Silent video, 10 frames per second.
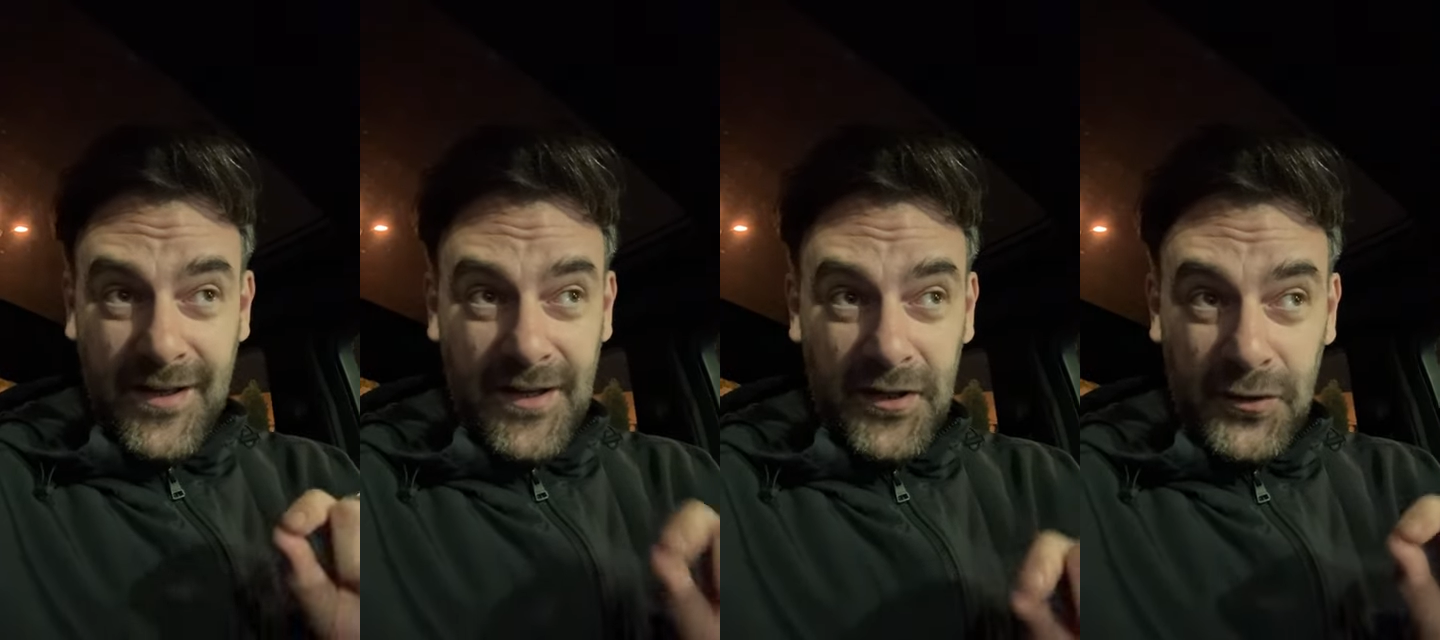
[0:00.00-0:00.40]

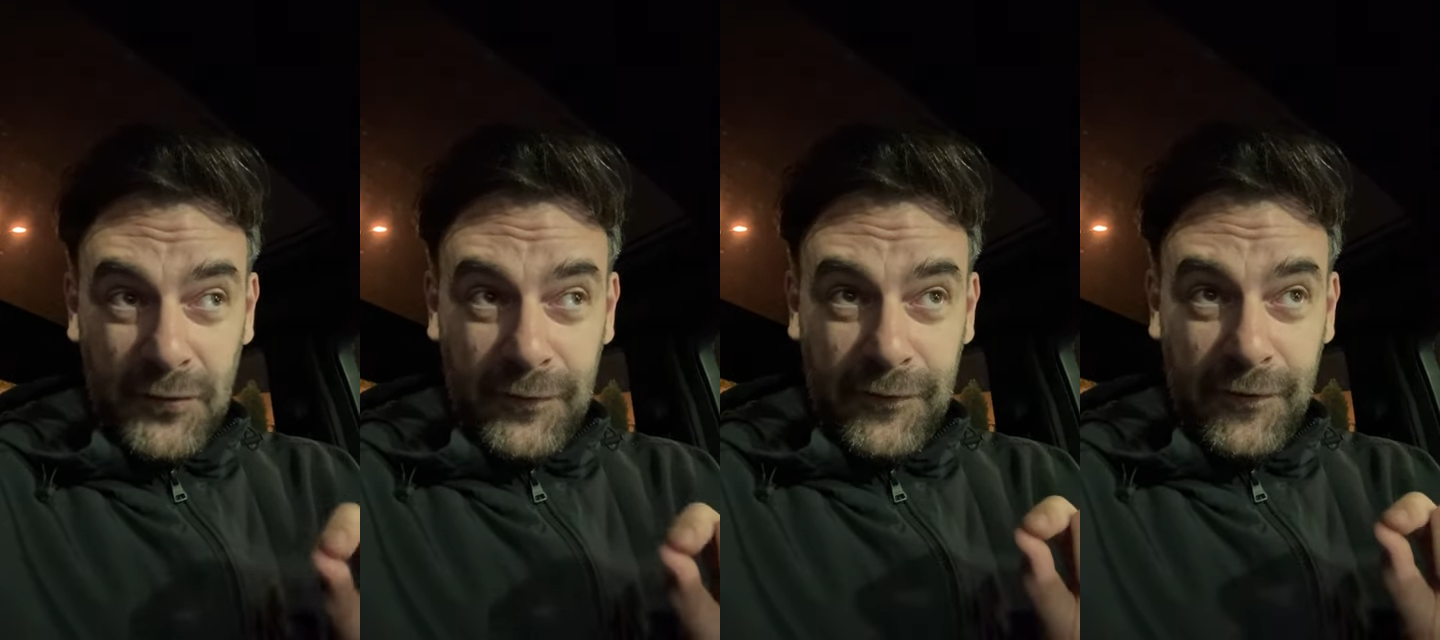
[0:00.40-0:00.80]
kind
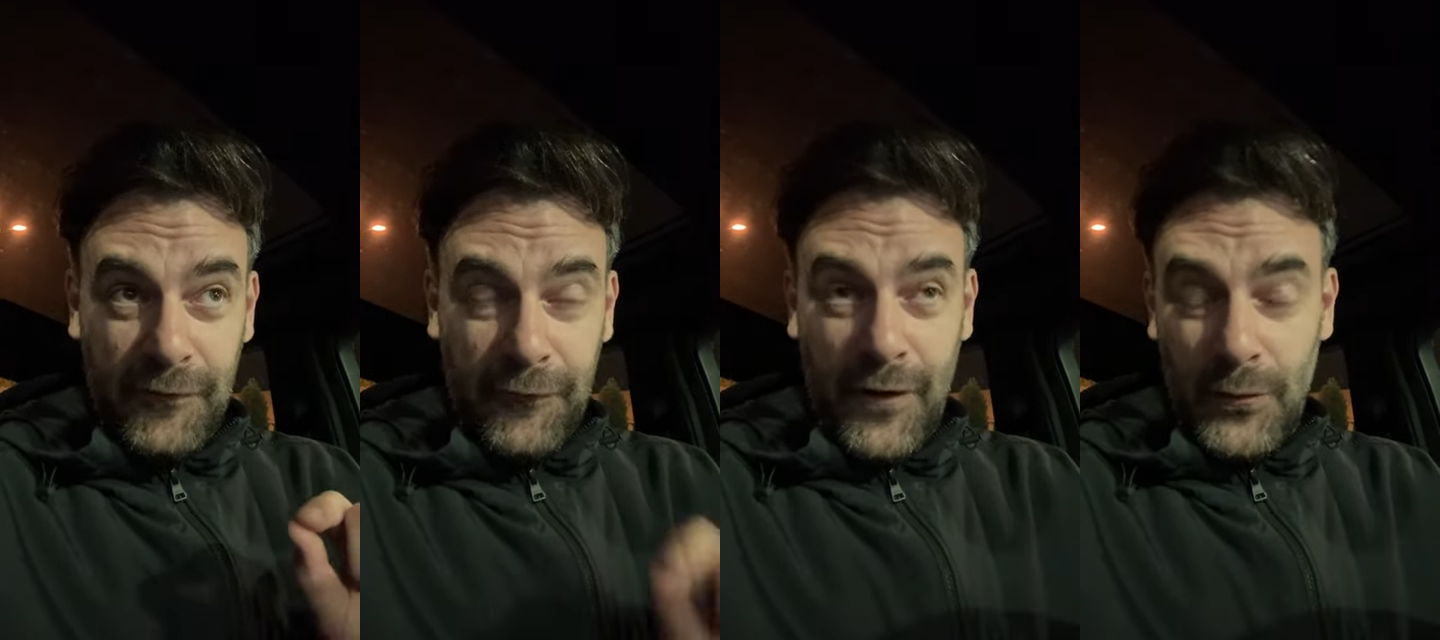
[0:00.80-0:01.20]
of
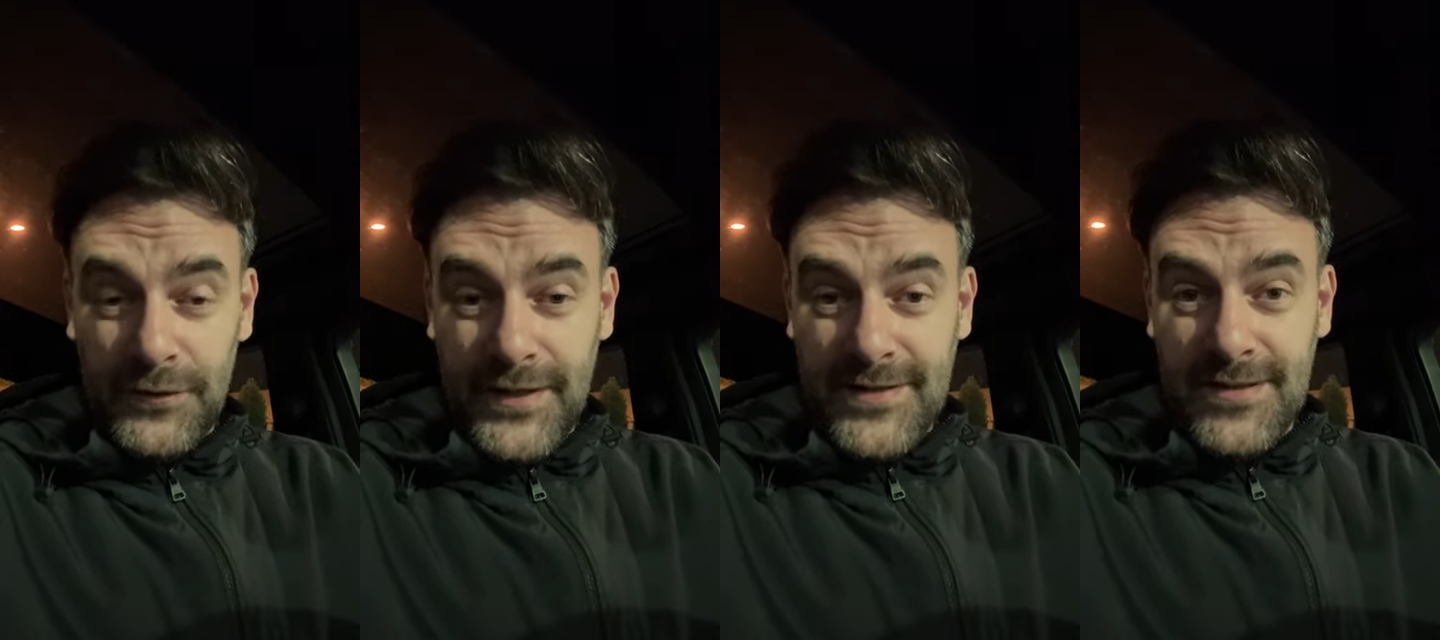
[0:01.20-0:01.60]

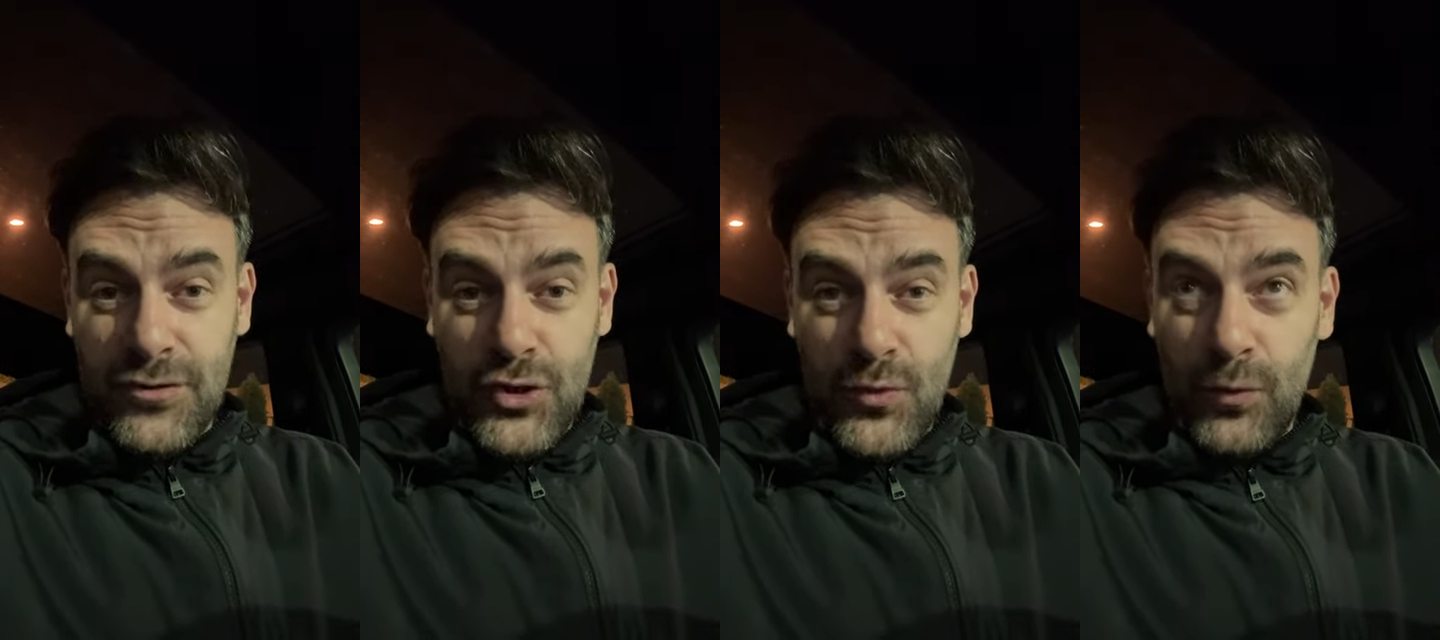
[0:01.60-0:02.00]
found this
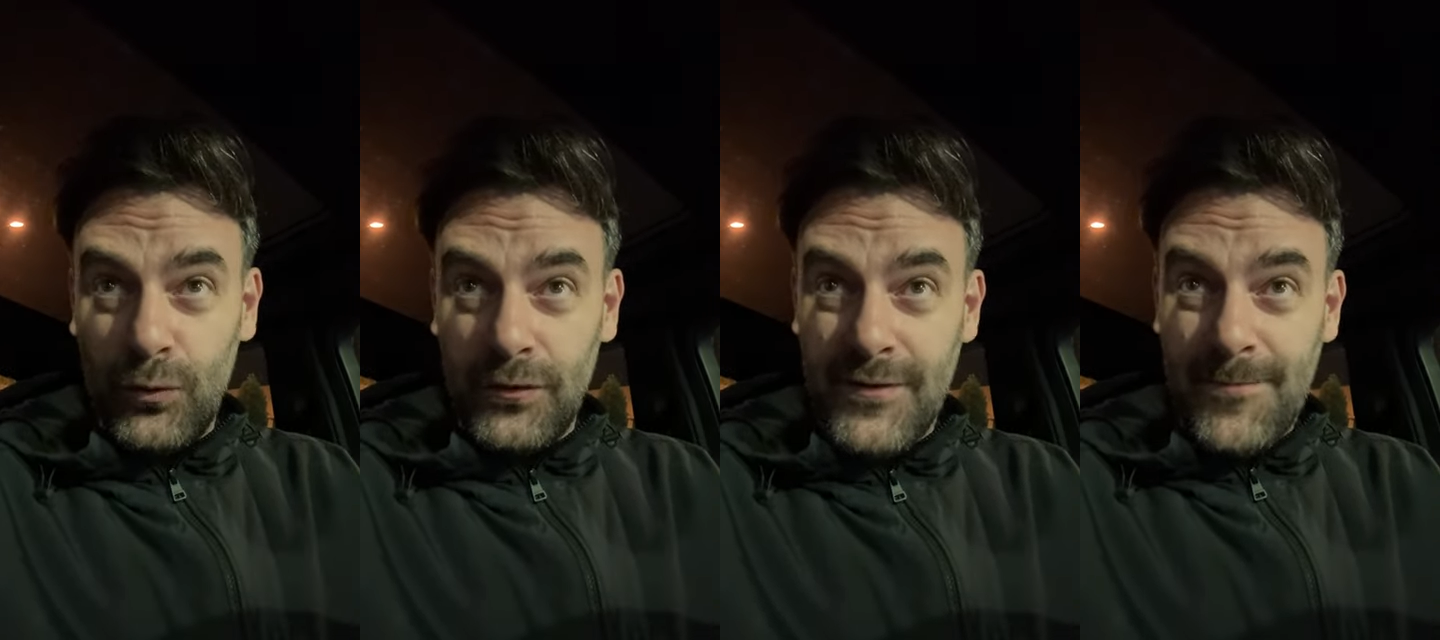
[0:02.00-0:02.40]

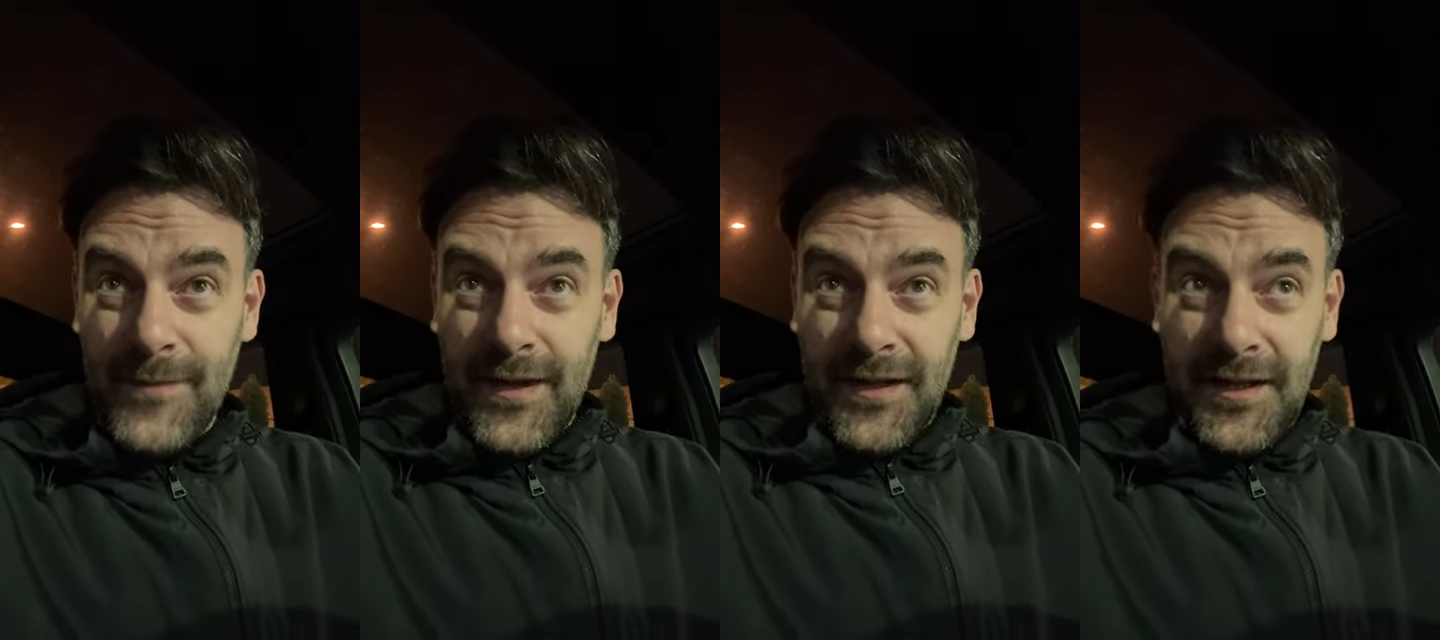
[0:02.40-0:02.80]
jewel
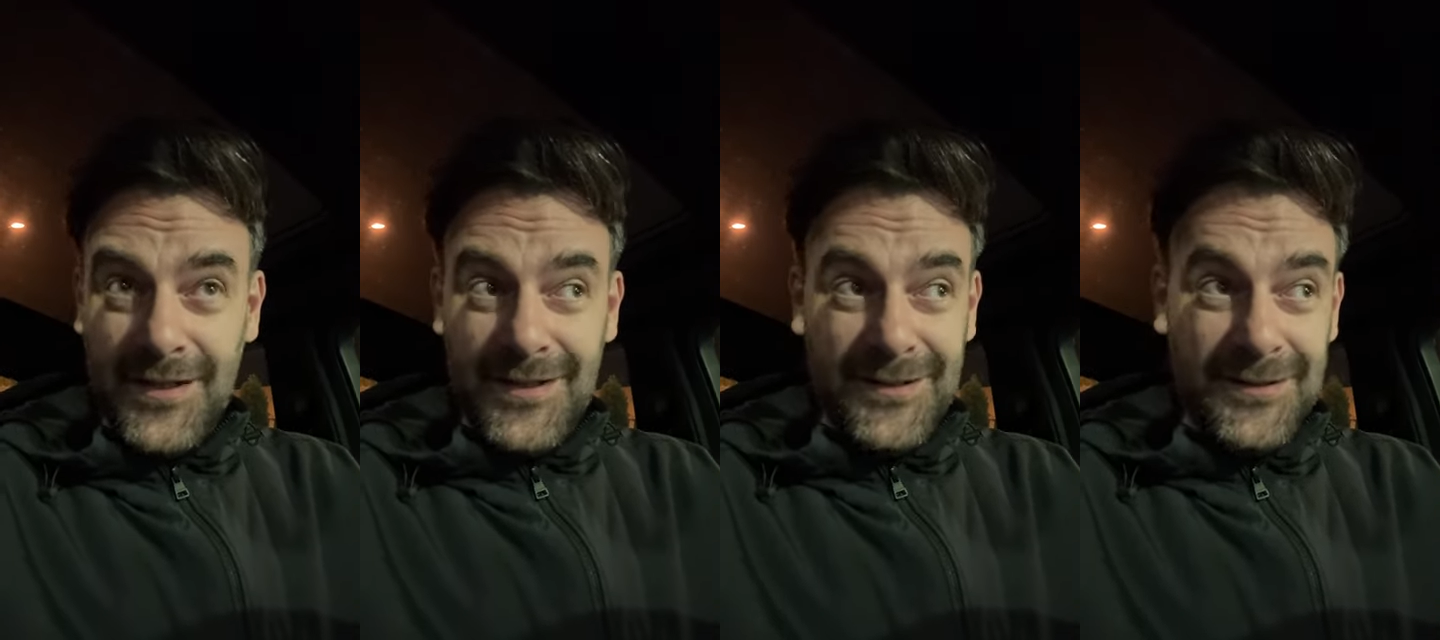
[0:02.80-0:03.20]

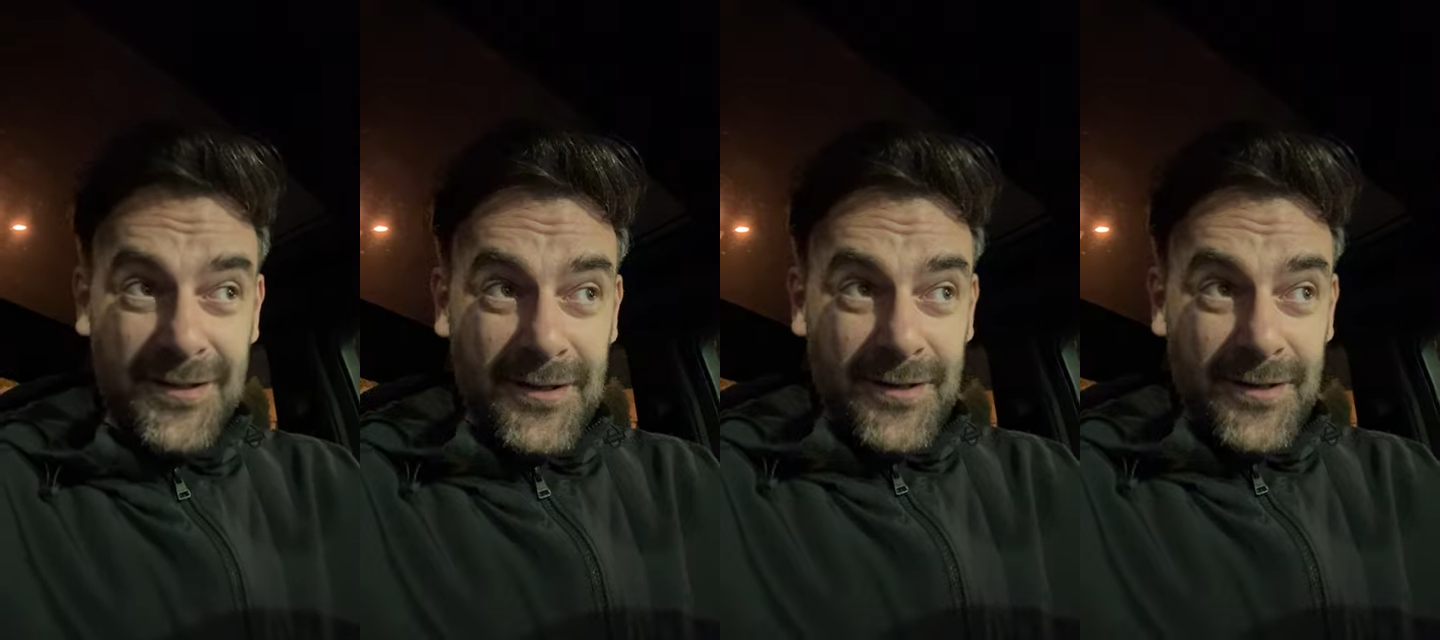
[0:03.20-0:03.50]
hidden.